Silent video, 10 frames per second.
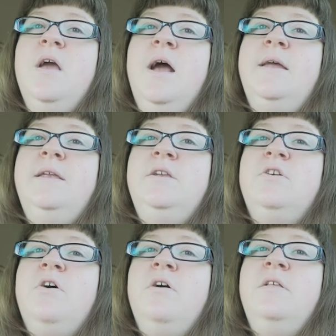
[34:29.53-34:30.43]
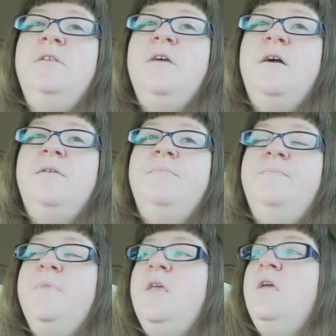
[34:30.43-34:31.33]
I need to call it done.
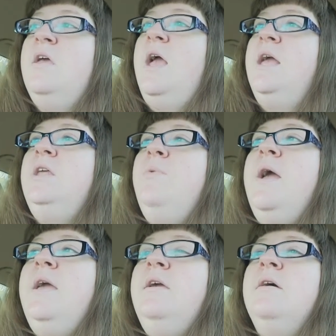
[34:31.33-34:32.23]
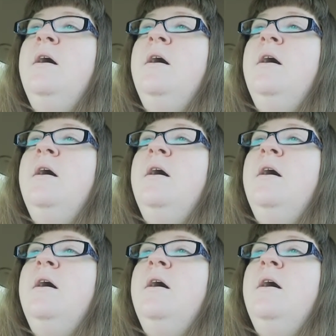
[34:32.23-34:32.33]
Anyway,